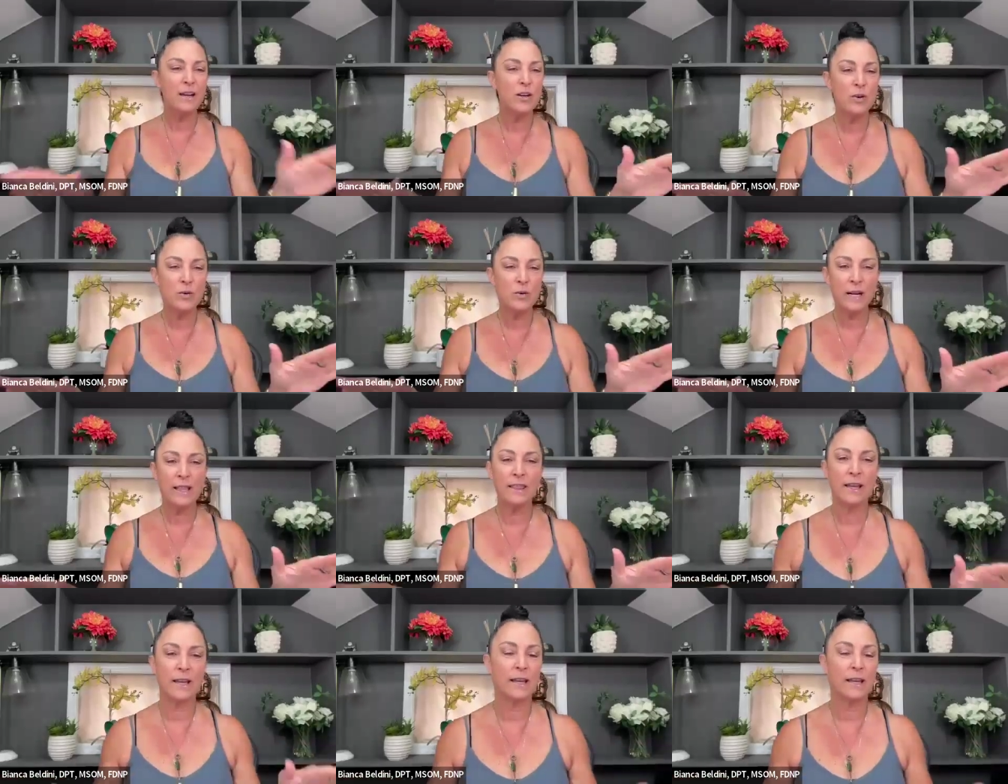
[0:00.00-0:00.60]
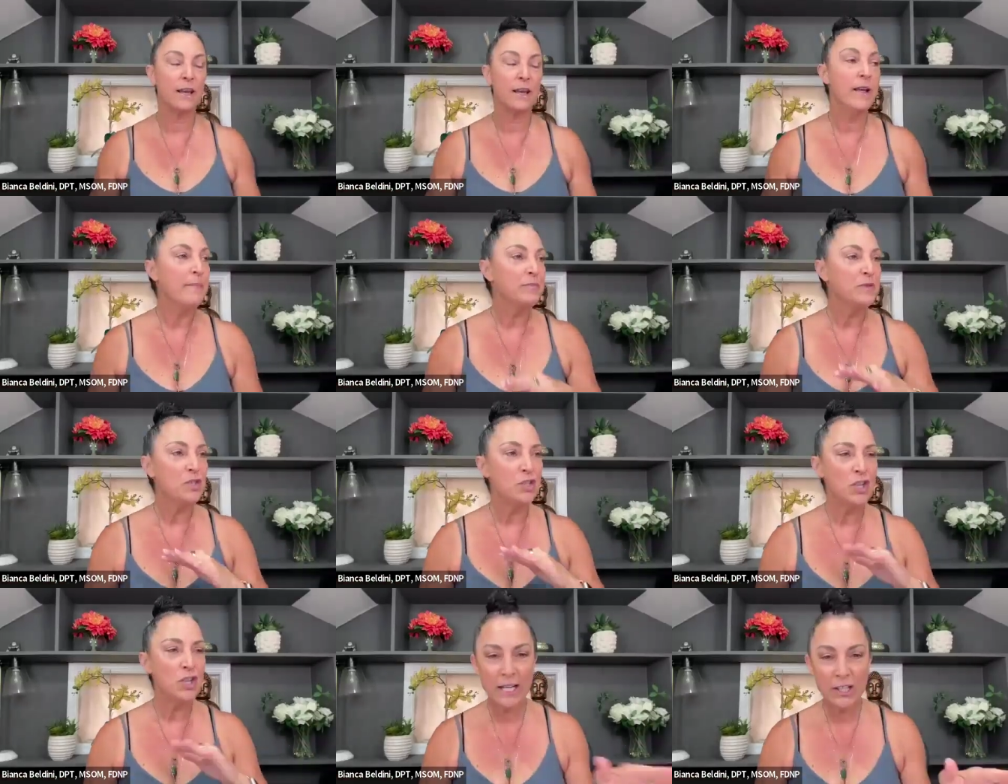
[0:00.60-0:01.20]
I didn't know anything.
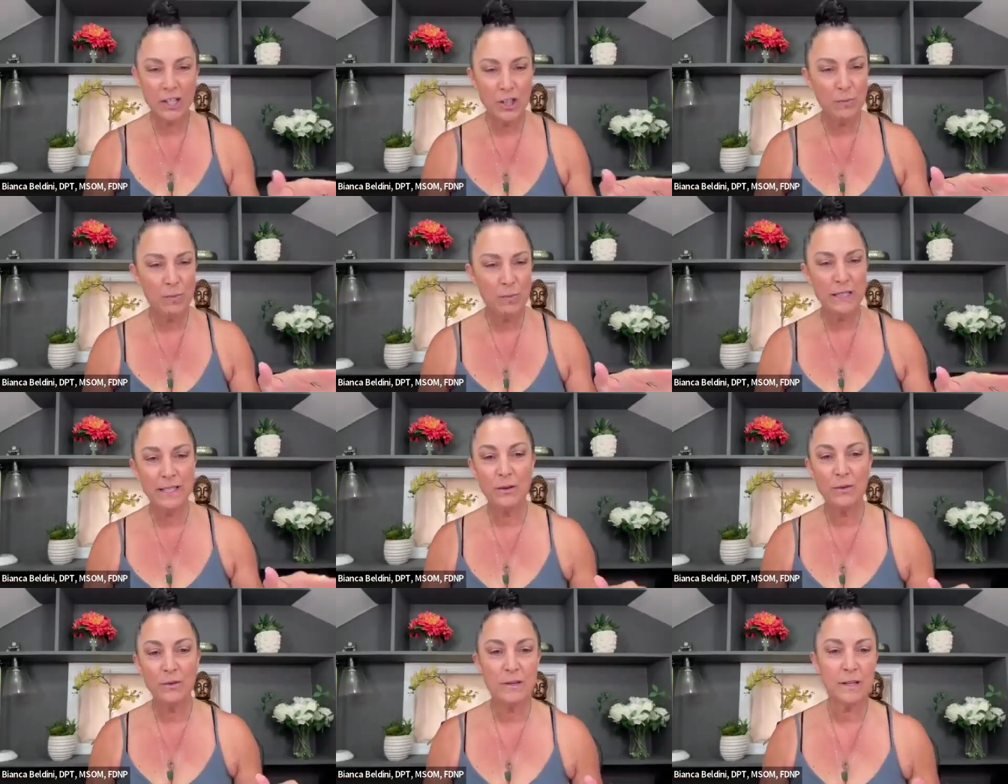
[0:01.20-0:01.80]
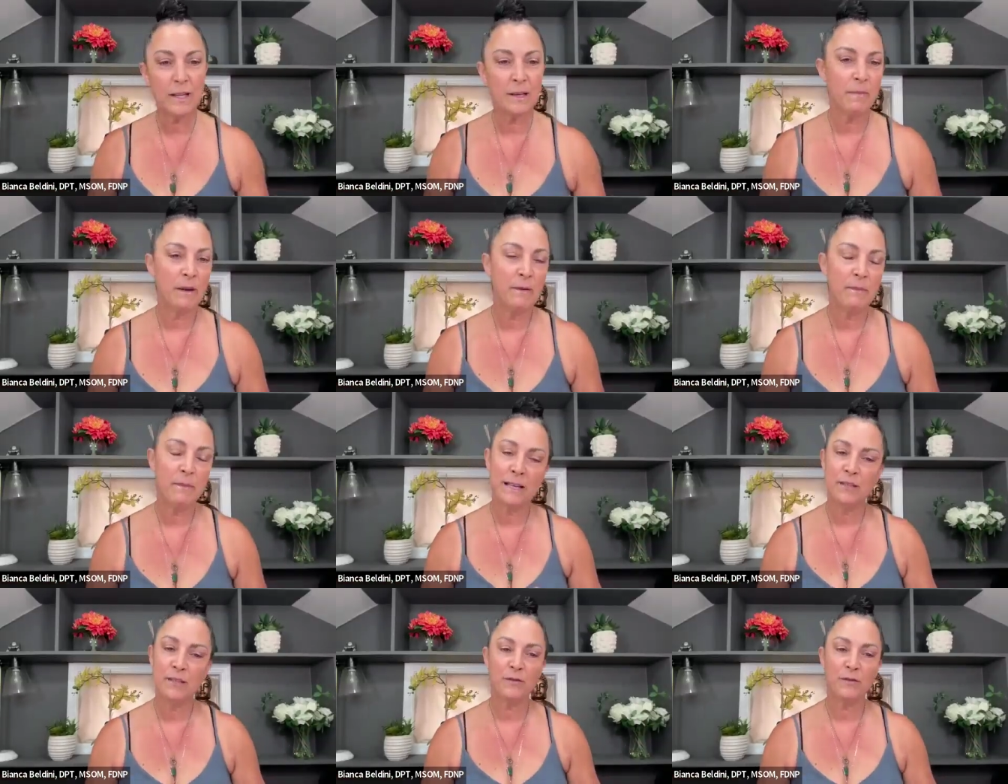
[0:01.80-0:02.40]
ChatGPT was like my
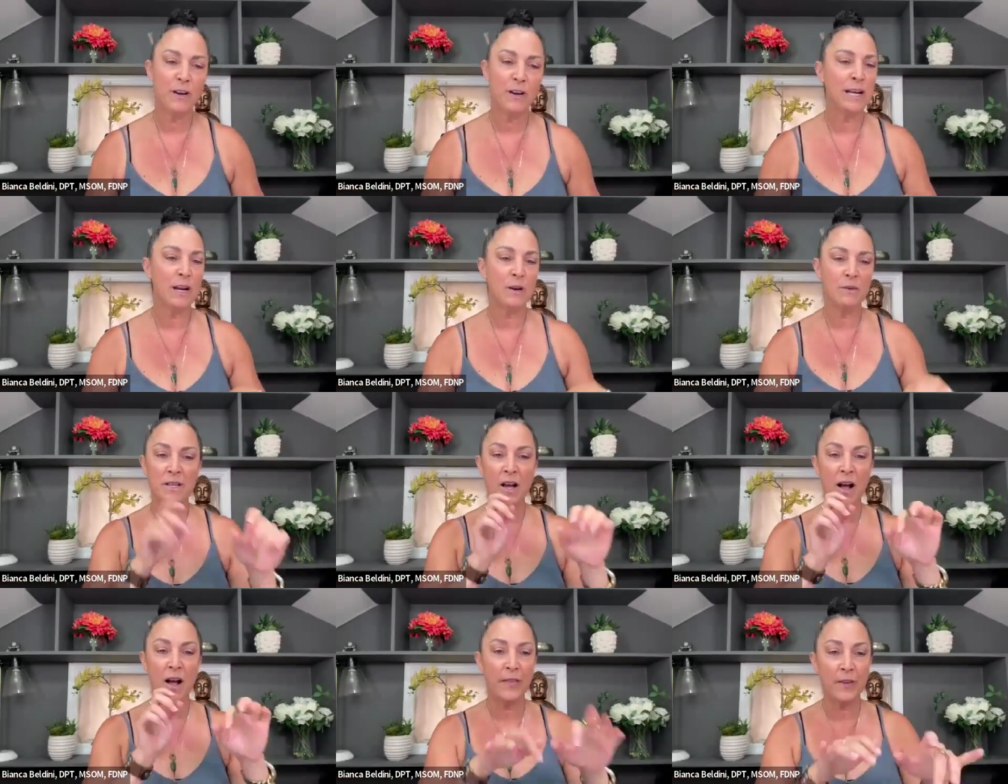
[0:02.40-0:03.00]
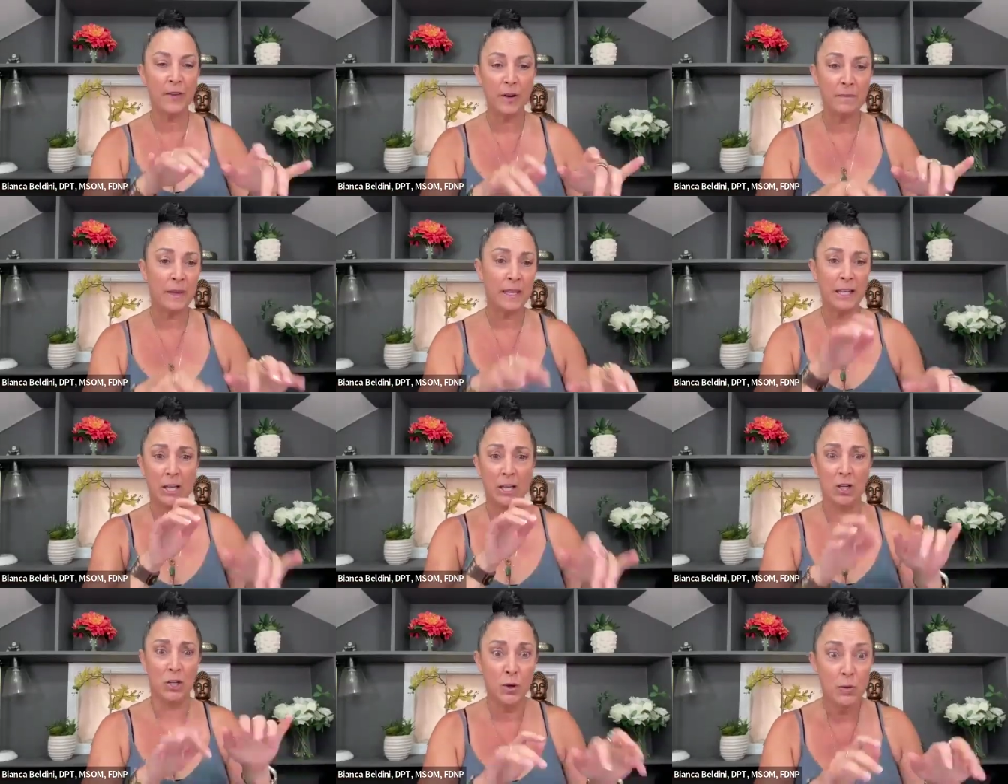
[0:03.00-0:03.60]
best friend. I was on there. I'm
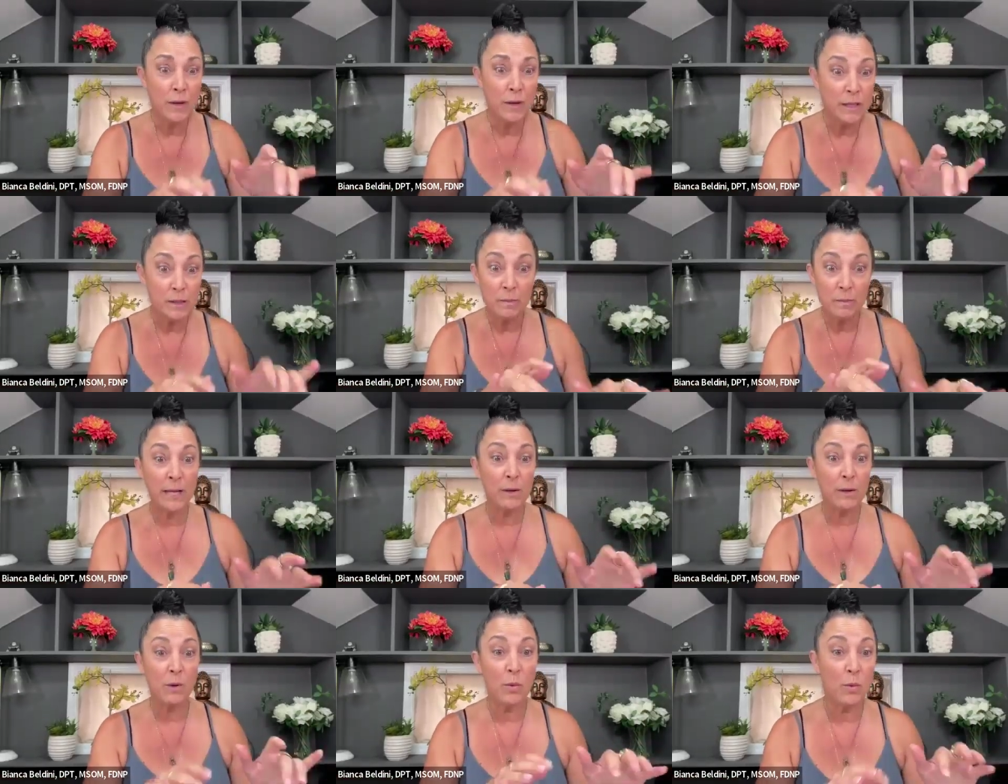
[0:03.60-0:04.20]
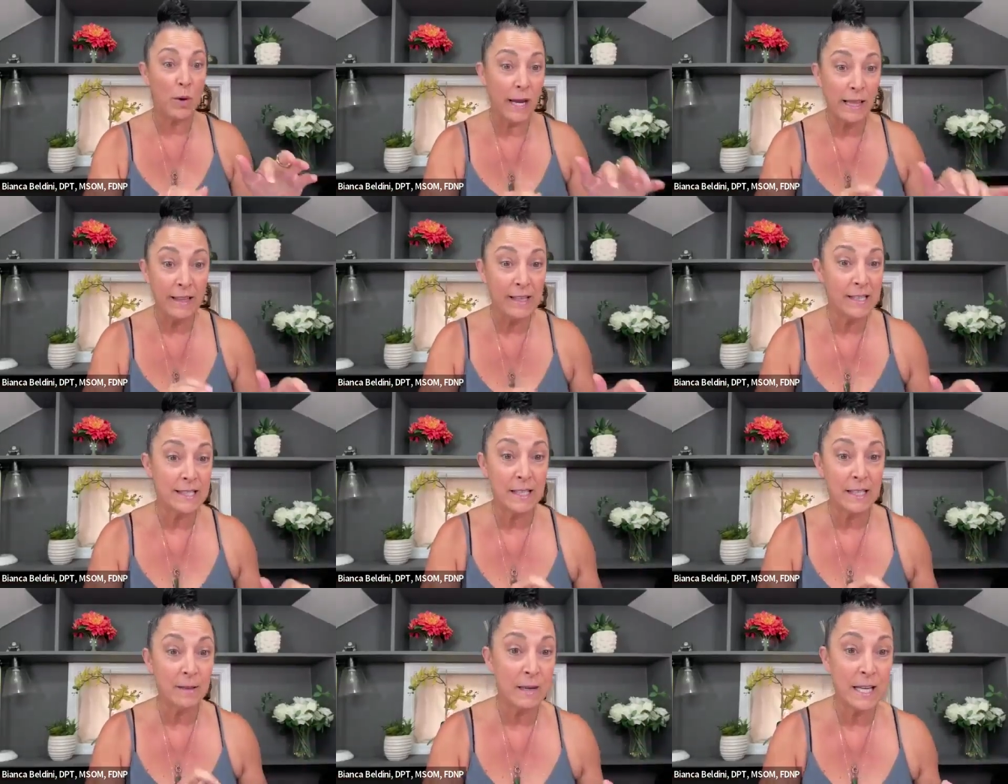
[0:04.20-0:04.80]
like, could you explain what
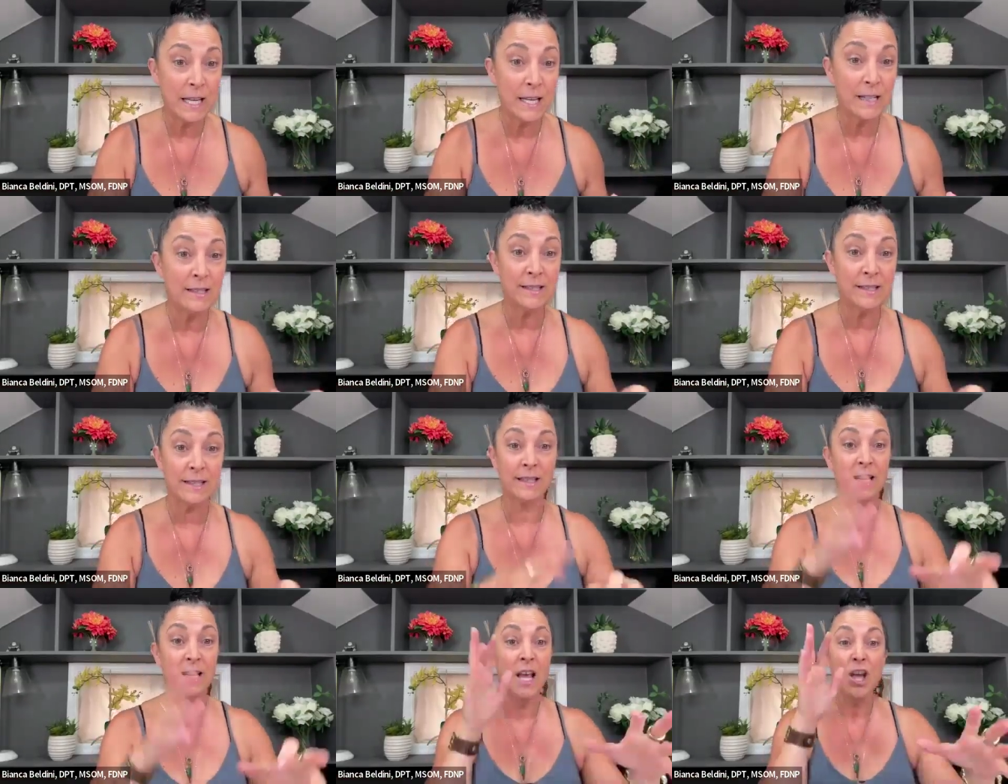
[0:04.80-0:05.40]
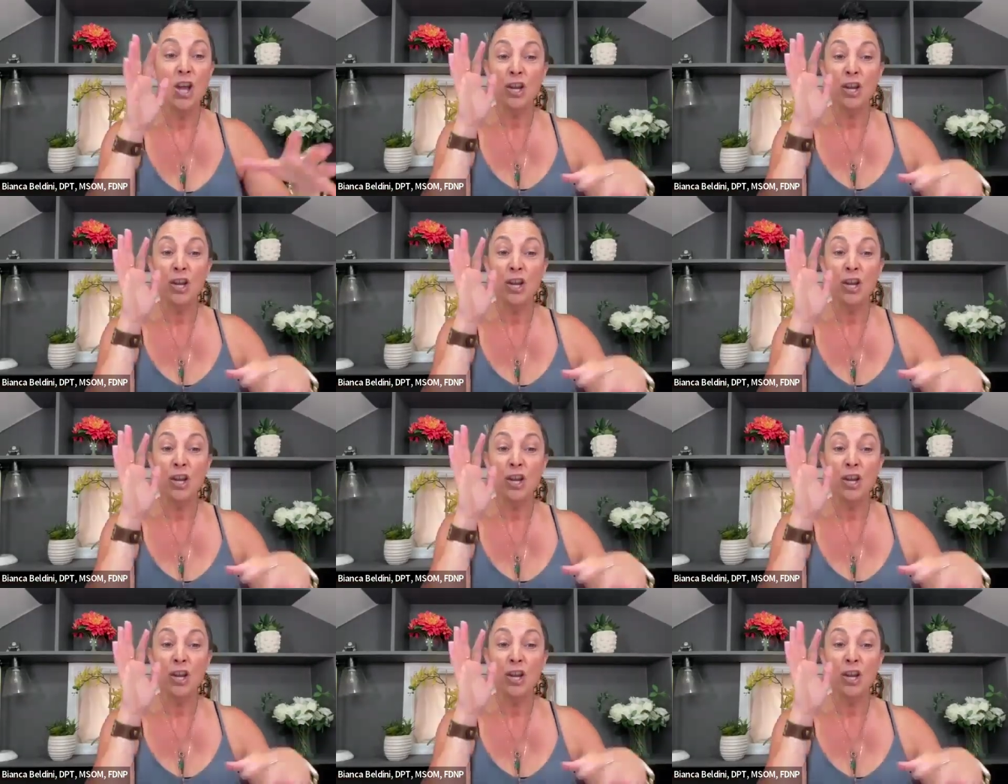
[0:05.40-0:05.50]
whitelisting means? And